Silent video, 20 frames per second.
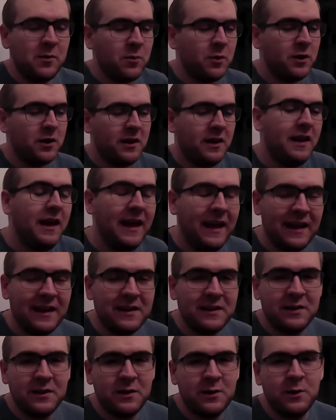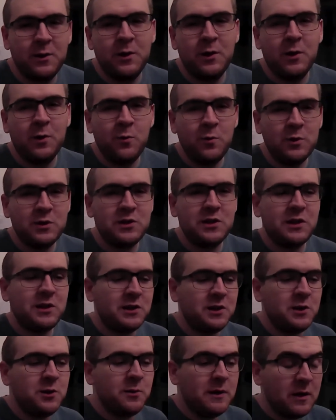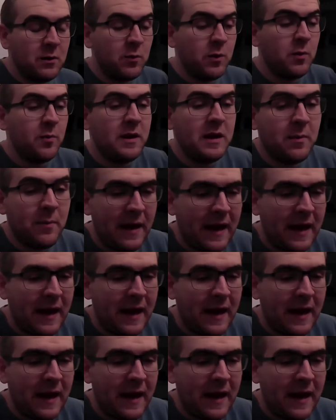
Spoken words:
and wish it to do. It will be a backup